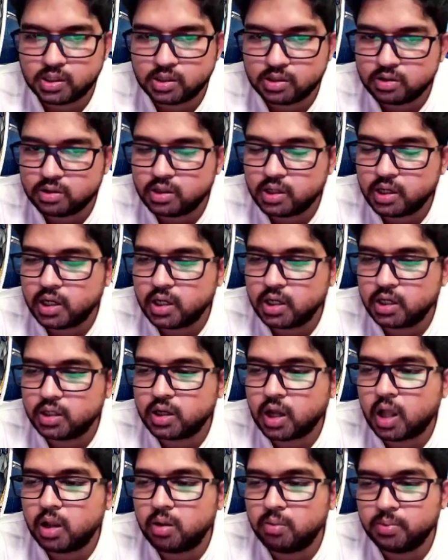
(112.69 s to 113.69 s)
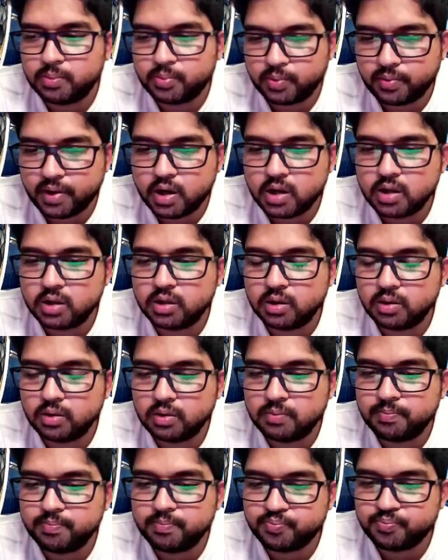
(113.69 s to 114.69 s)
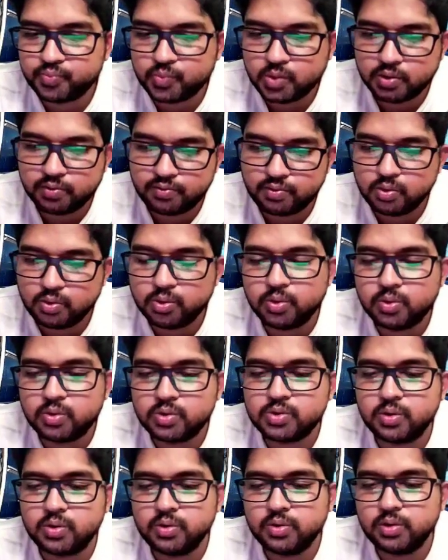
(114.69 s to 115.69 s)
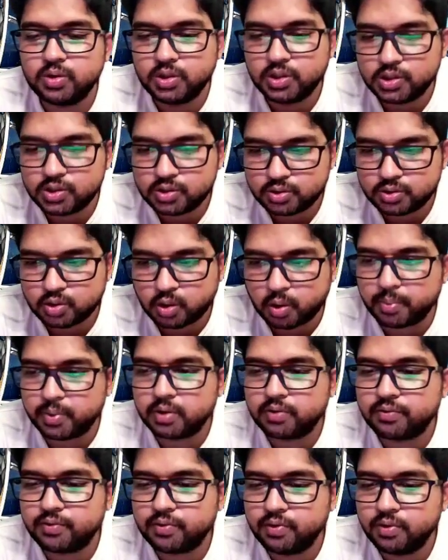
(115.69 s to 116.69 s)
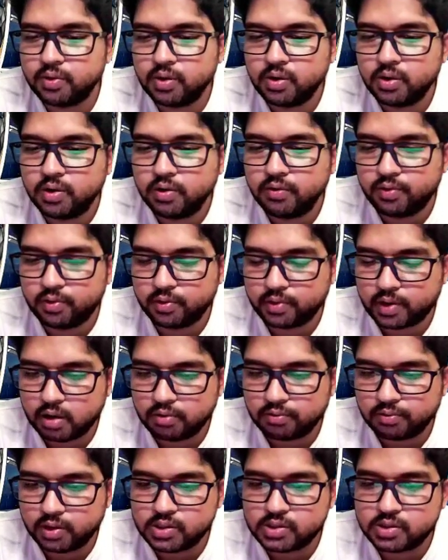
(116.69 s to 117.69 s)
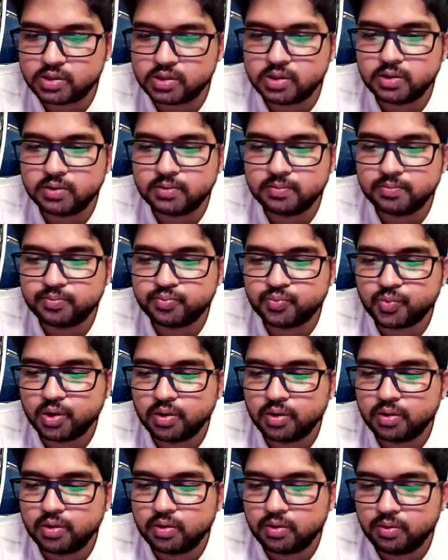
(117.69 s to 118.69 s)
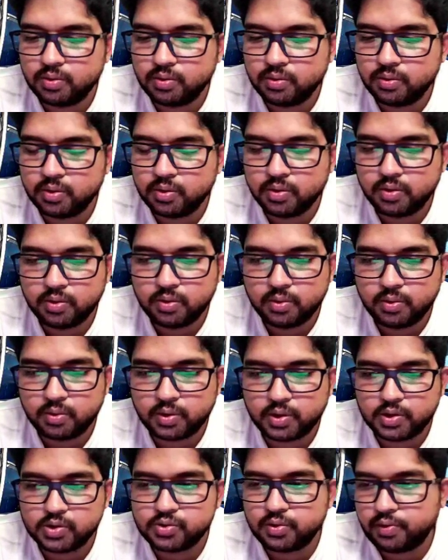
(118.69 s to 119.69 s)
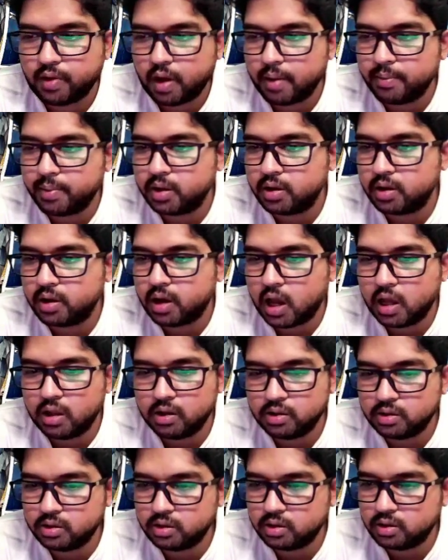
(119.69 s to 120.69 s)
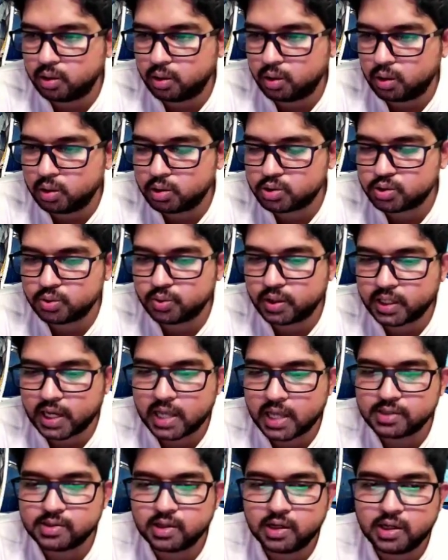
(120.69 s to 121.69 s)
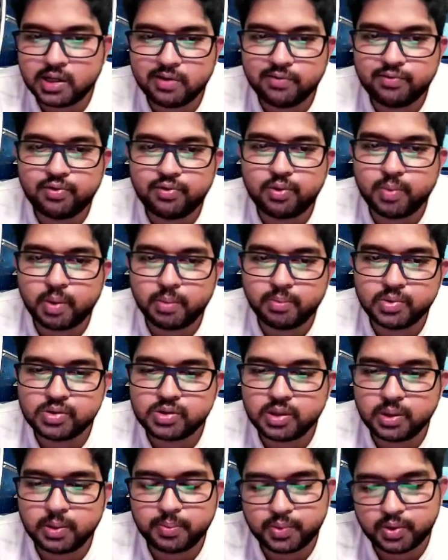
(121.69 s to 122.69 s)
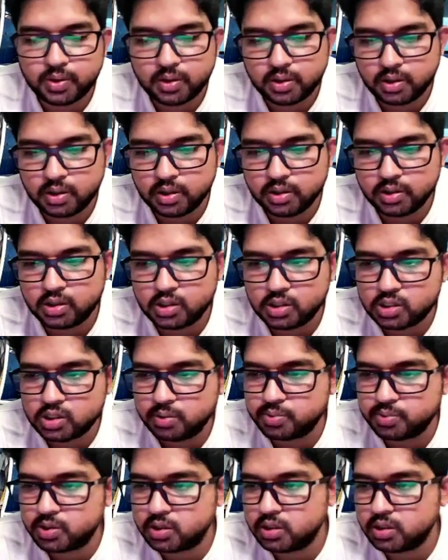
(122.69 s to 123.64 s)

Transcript: my channel, and I'll be providing the full notes on the each topic for calculation. Okay, so if you have any, I'll also attach the link for membership in the